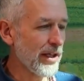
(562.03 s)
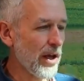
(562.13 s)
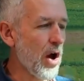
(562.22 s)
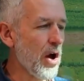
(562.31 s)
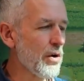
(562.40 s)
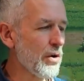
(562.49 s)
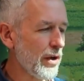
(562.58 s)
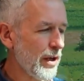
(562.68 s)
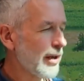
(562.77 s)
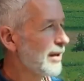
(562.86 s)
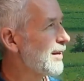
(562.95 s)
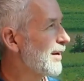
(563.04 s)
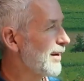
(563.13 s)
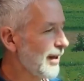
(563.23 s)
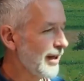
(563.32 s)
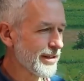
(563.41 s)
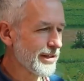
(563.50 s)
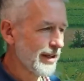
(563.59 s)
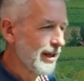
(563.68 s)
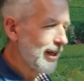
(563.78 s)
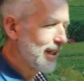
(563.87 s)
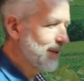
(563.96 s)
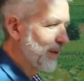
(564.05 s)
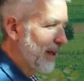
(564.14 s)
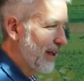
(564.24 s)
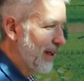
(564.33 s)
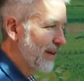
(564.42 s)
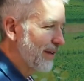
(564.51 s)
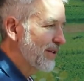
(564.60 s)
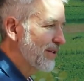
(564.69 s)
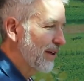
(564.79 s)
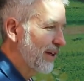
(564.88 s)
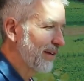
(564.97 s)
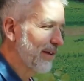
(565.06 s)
say, oh, there it is. It's right here in the circuit,